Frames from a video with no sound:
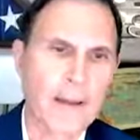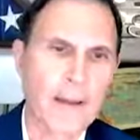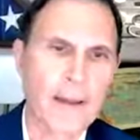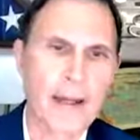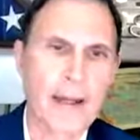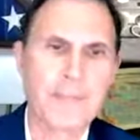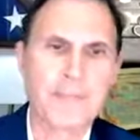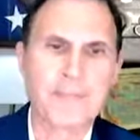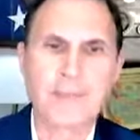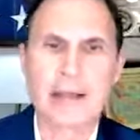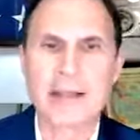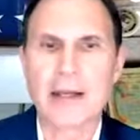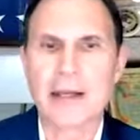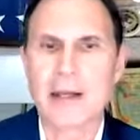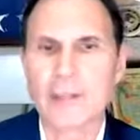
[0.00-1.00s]
Um,
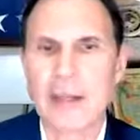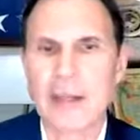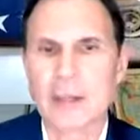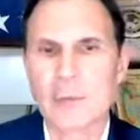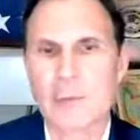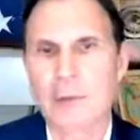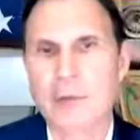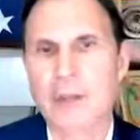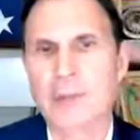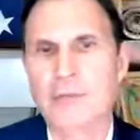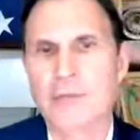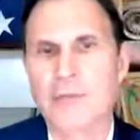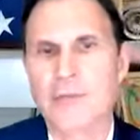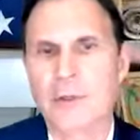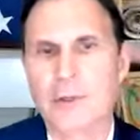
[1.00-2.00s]
identity management
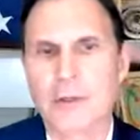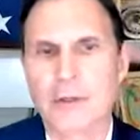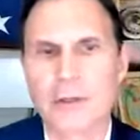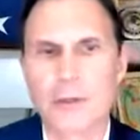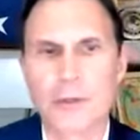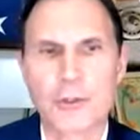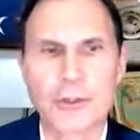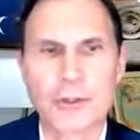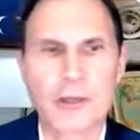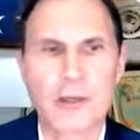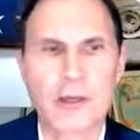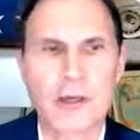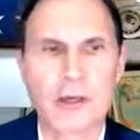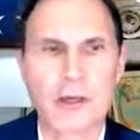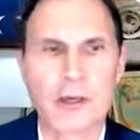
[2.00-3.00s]
becomes huge
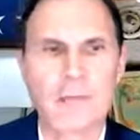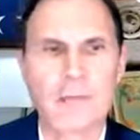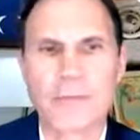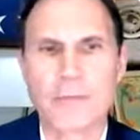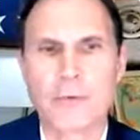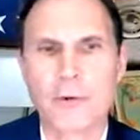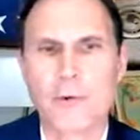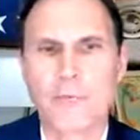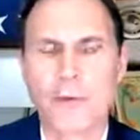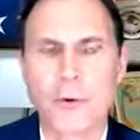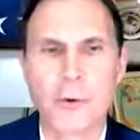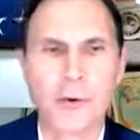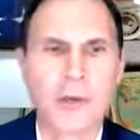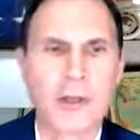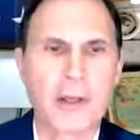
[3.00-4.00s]
um, going
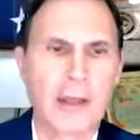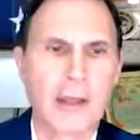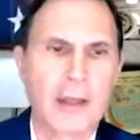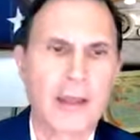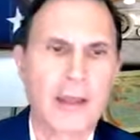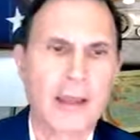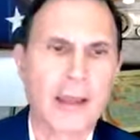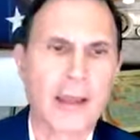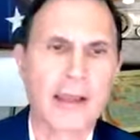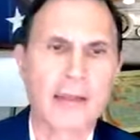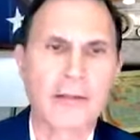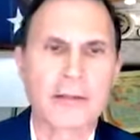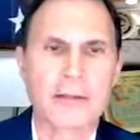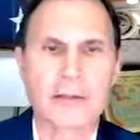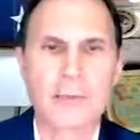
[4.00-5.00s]
forward
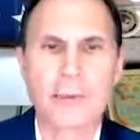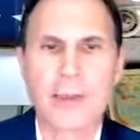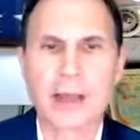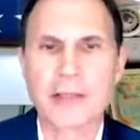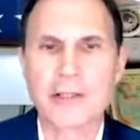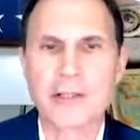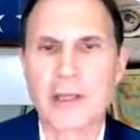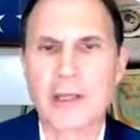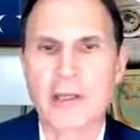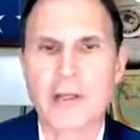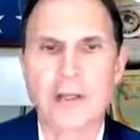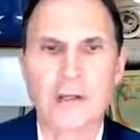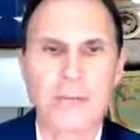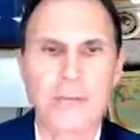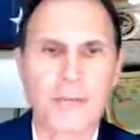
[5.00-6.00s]
and supply
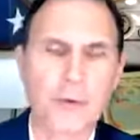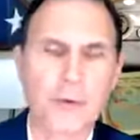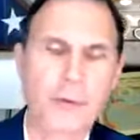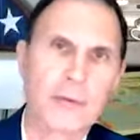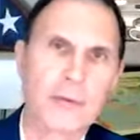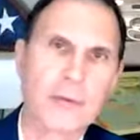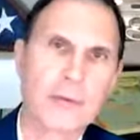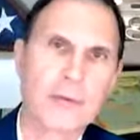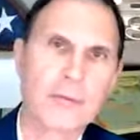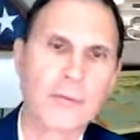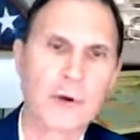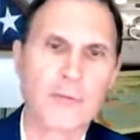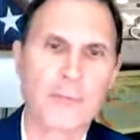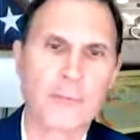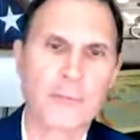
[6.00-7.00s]
chain, both
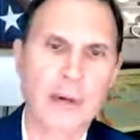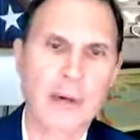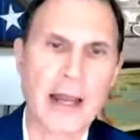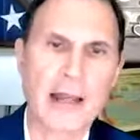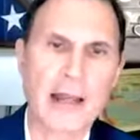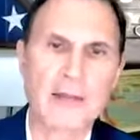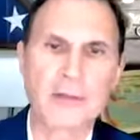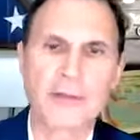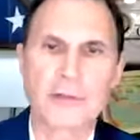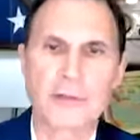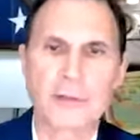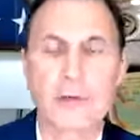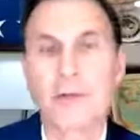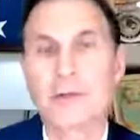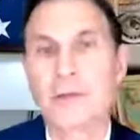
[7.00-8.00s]
well from products,
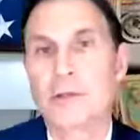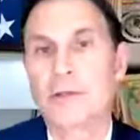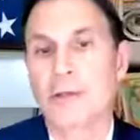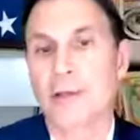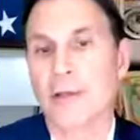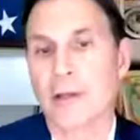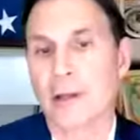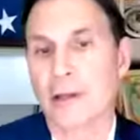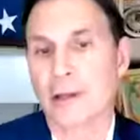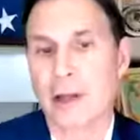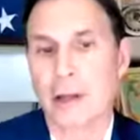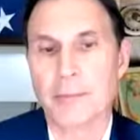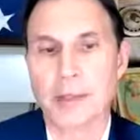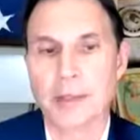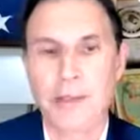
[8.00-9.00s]
services, and, and
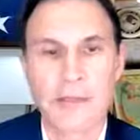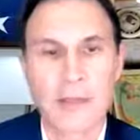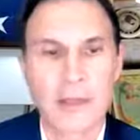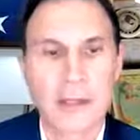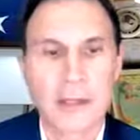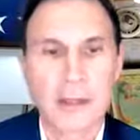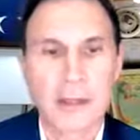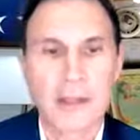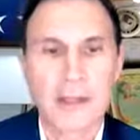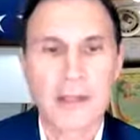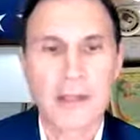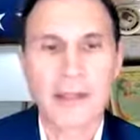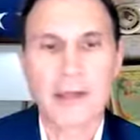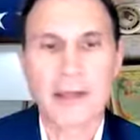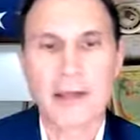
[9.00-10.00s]
companies, you
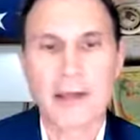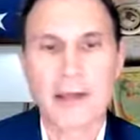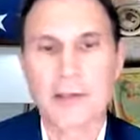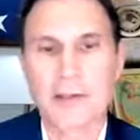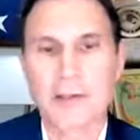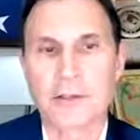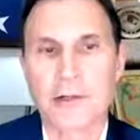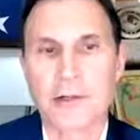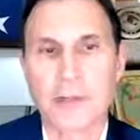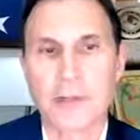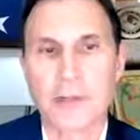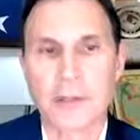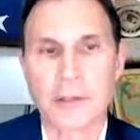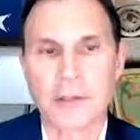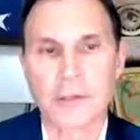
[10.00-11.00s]
take that in
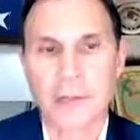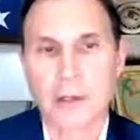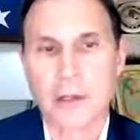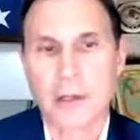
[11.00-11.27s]
consideration.